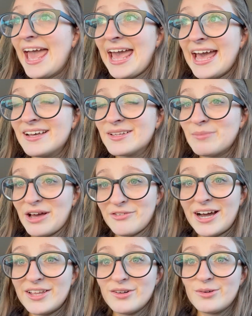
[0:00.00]
and my
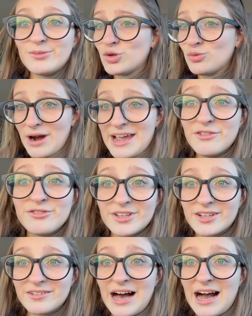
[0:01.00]
final grade for
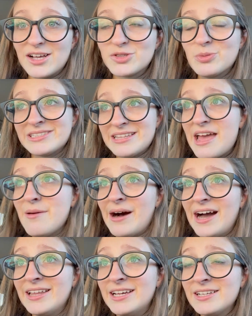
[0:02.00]
the class was an A
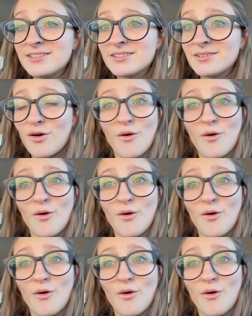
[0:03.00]
minus,